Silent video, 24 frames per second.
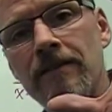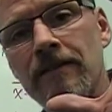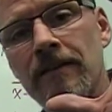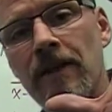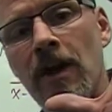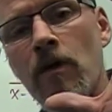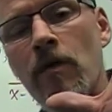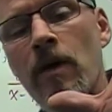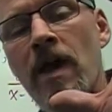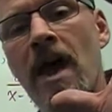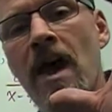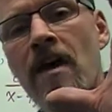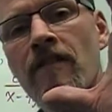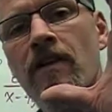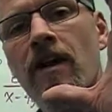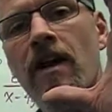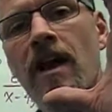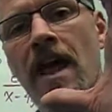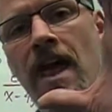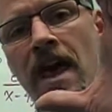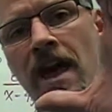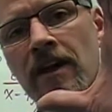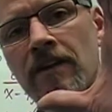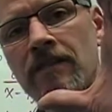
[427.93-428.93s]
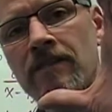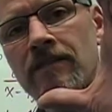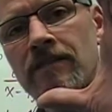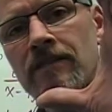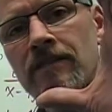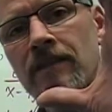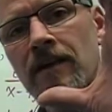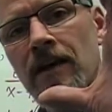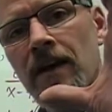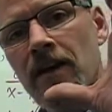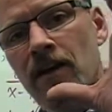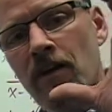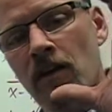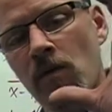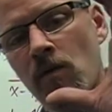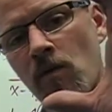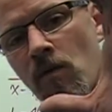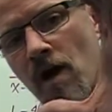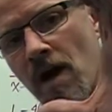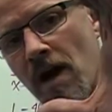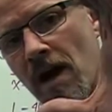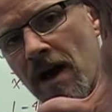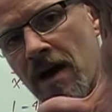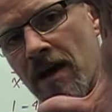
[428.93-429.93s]
Now we have our x and our
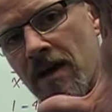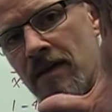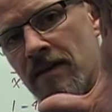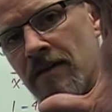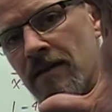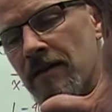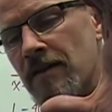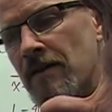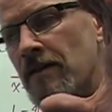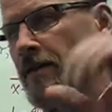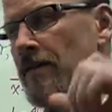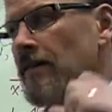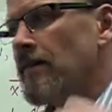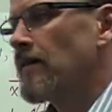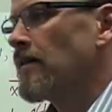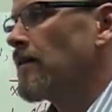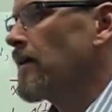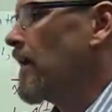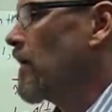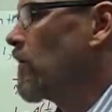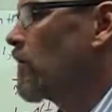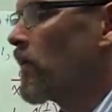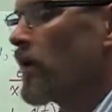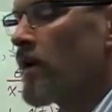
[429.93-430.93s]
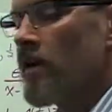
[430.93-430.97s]
y, and we